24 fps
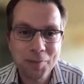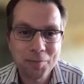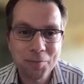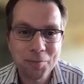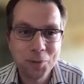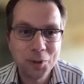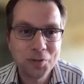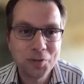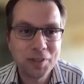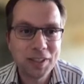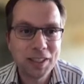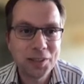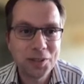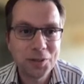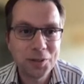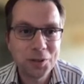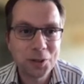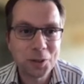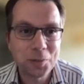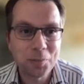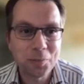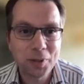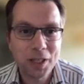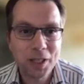move it into
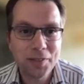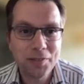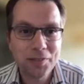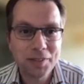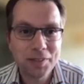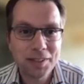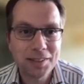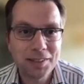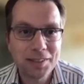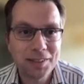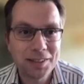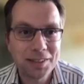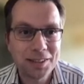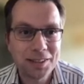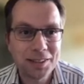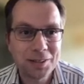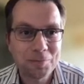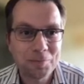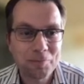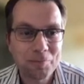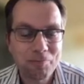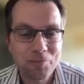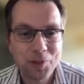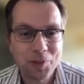your private,
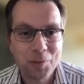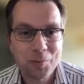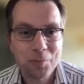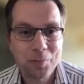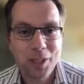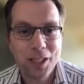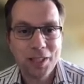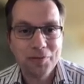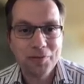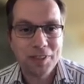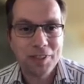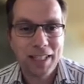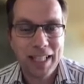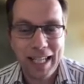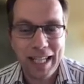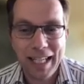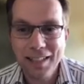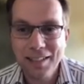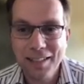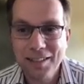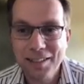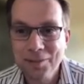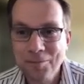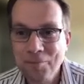um, private
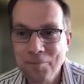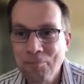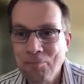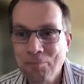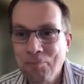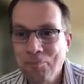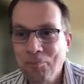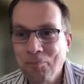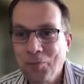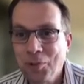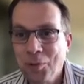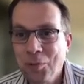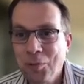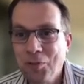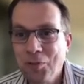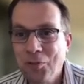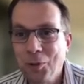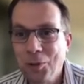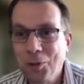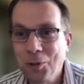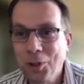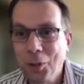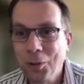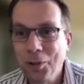hangar before
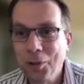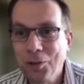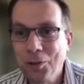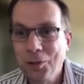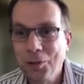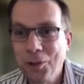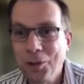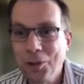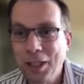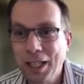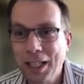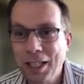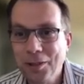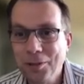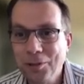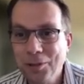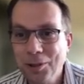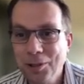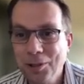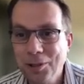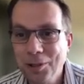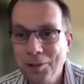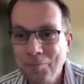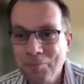going to your
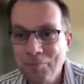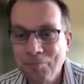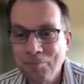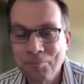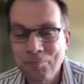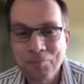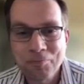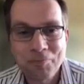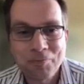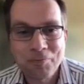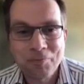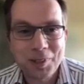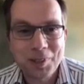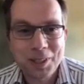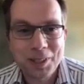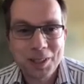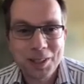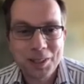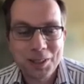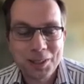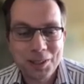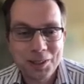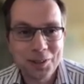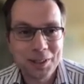house.
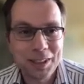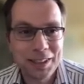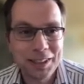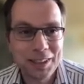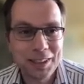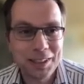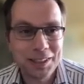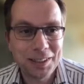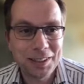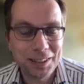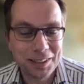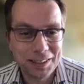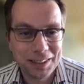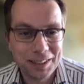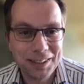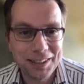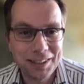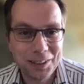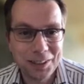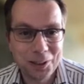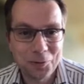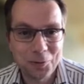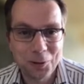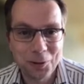Uh, so this is, this
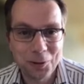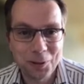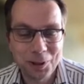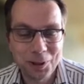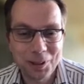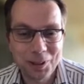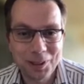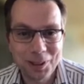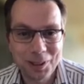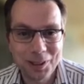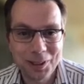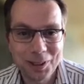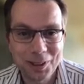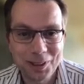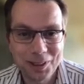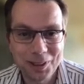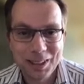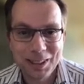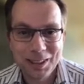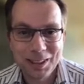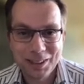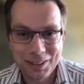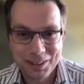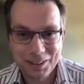is, of course, you know,
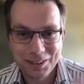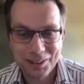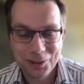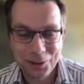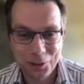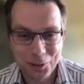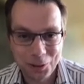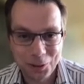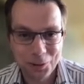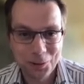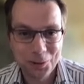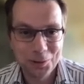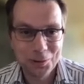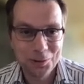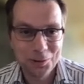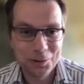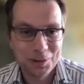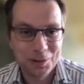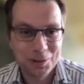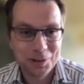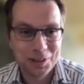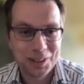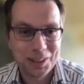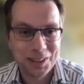like true
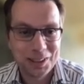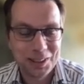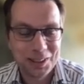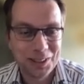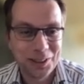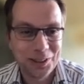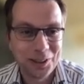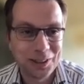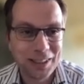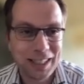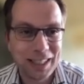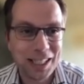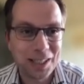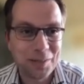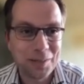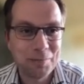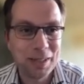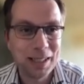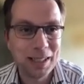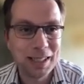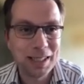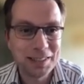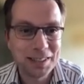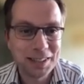uh,
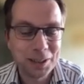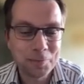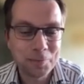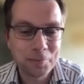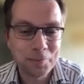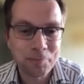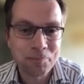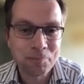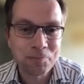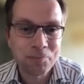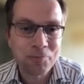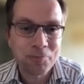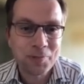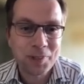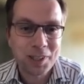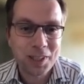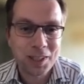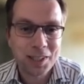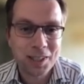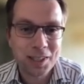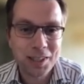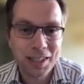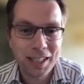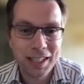sustainability
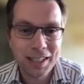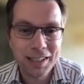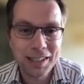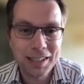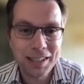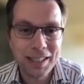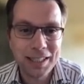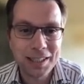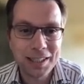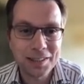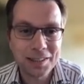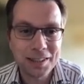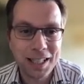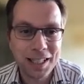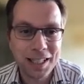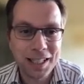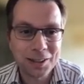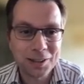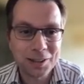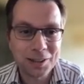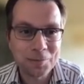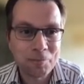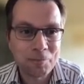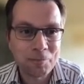uh, elite
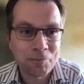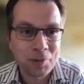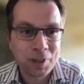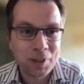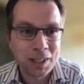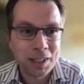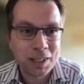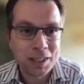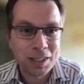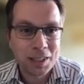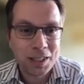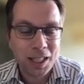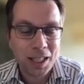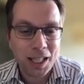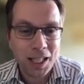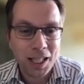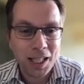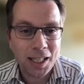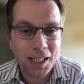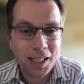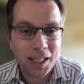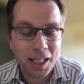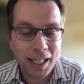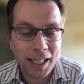style.
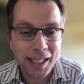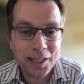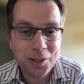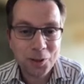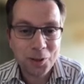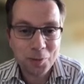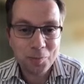Uh, and it's all